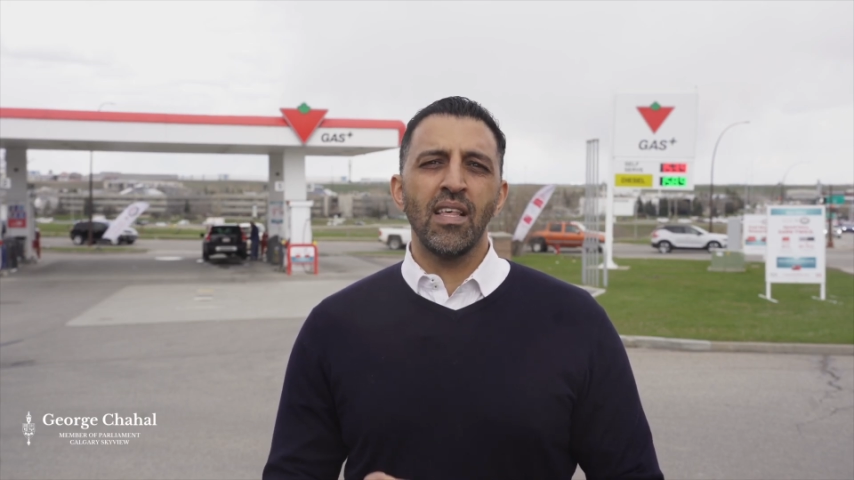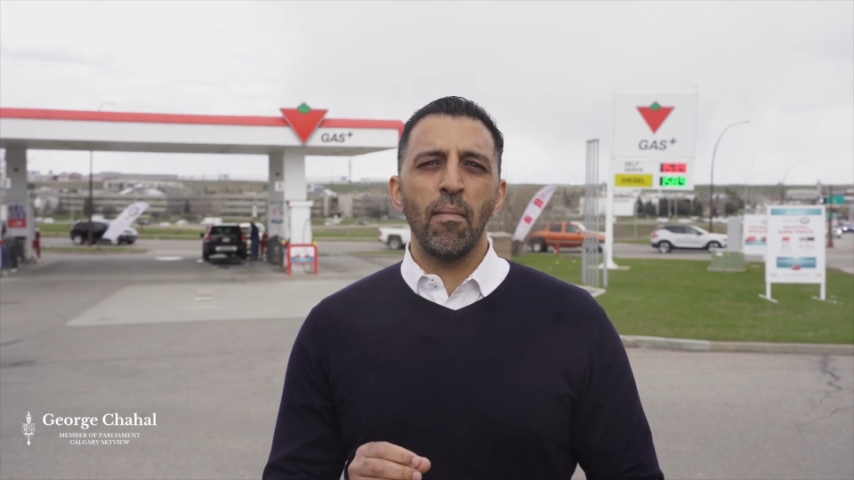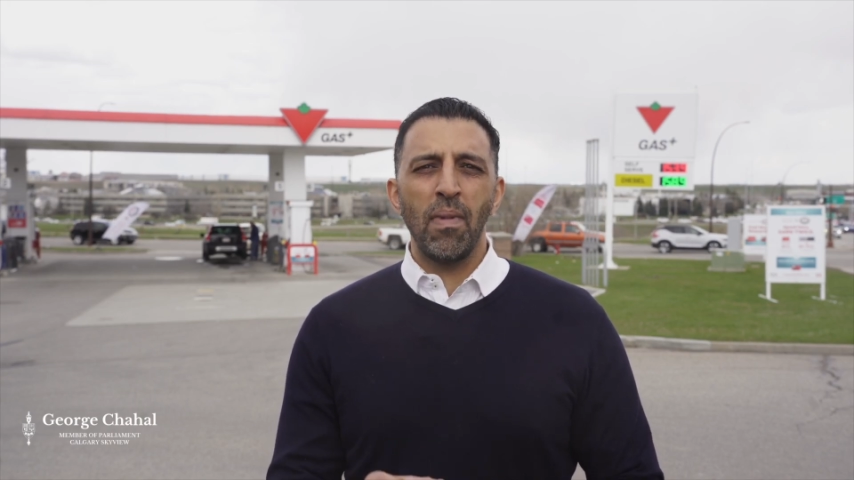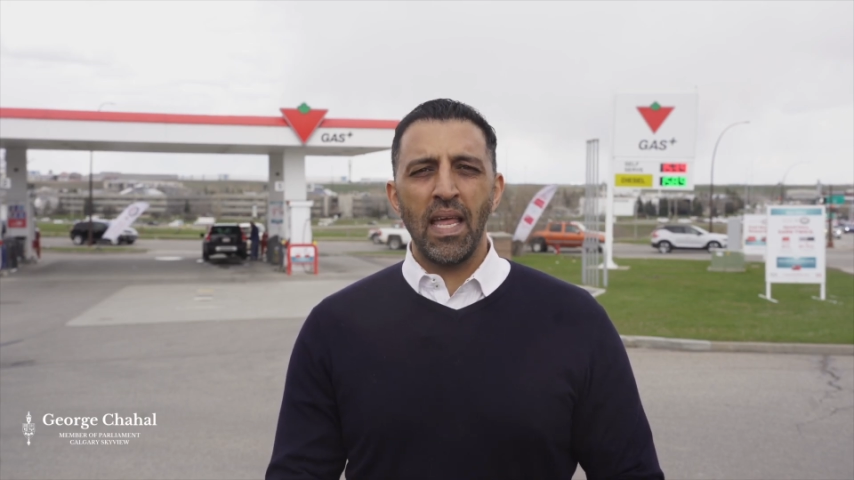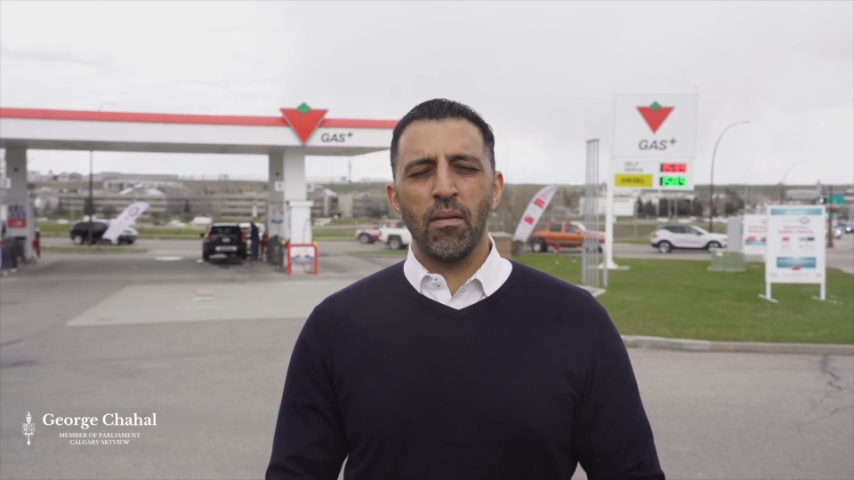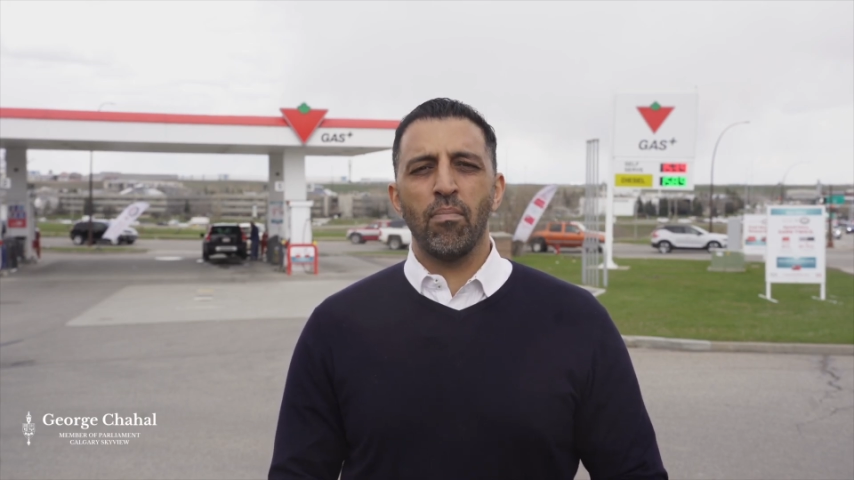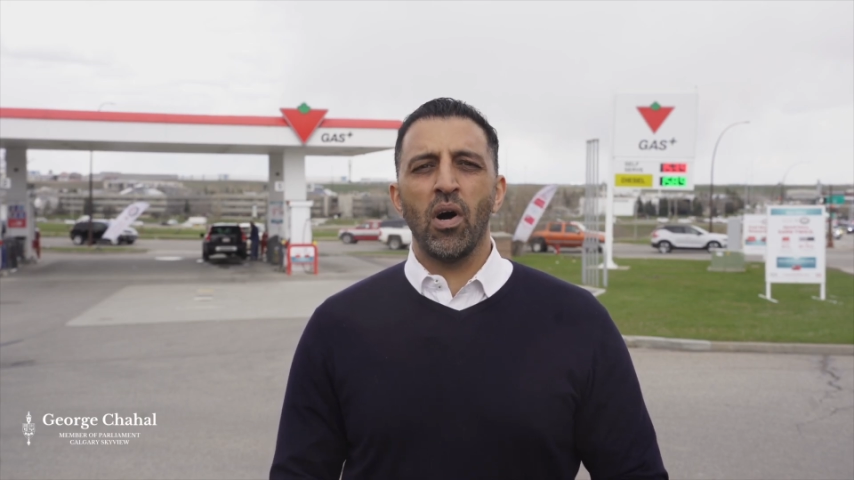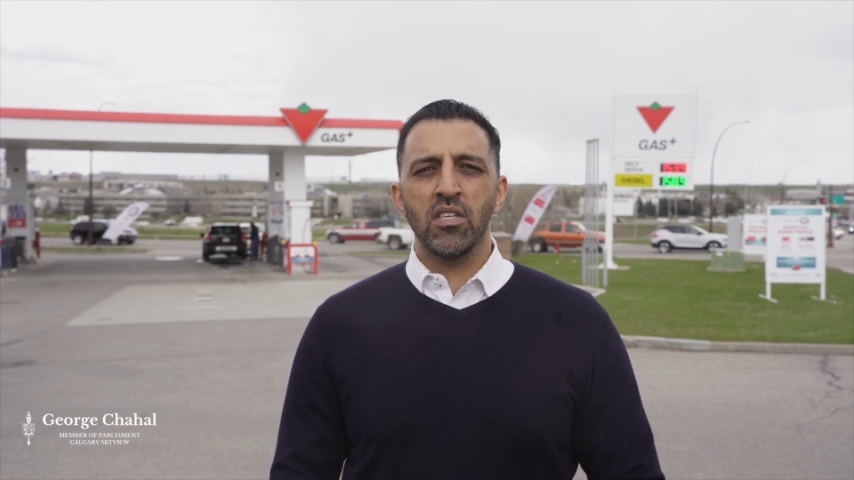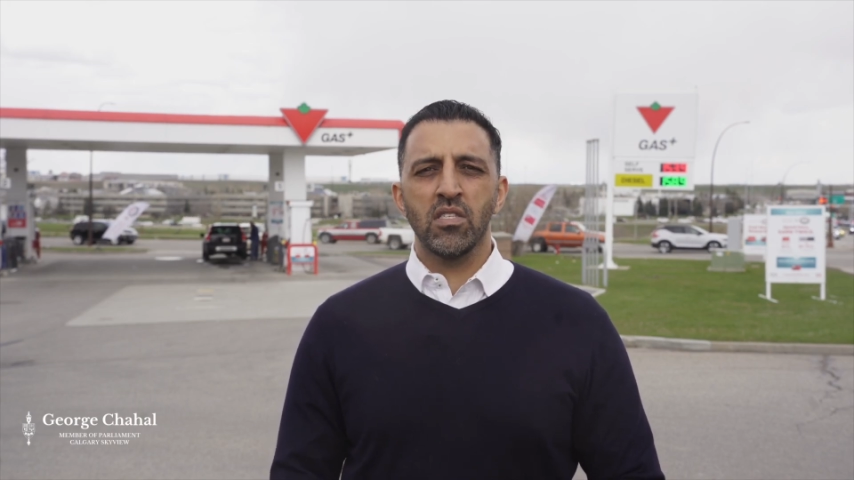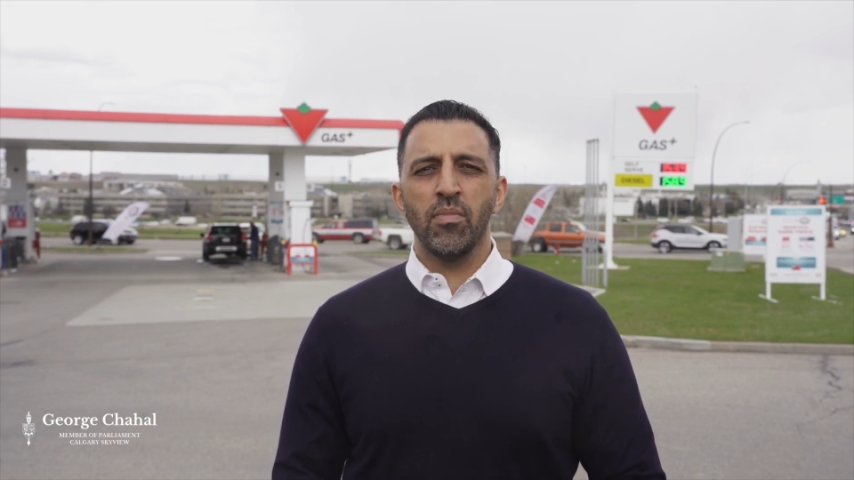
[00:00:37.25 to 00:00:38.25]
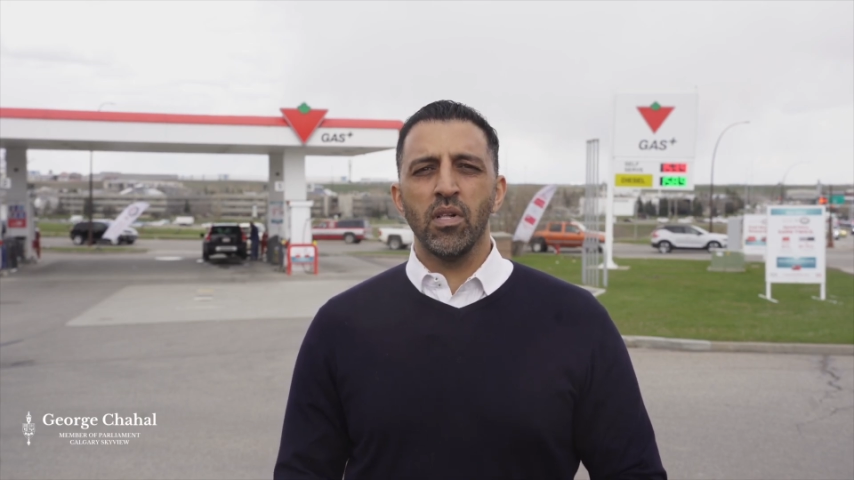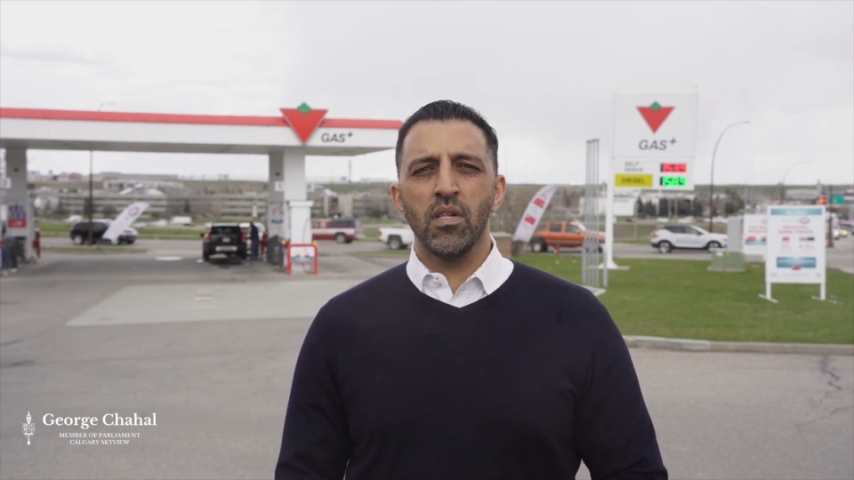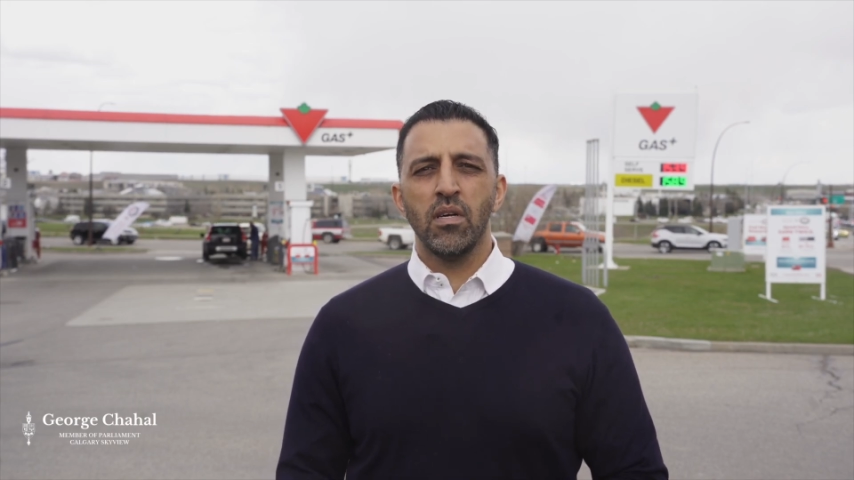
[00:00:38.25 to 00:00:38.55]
that made it possible.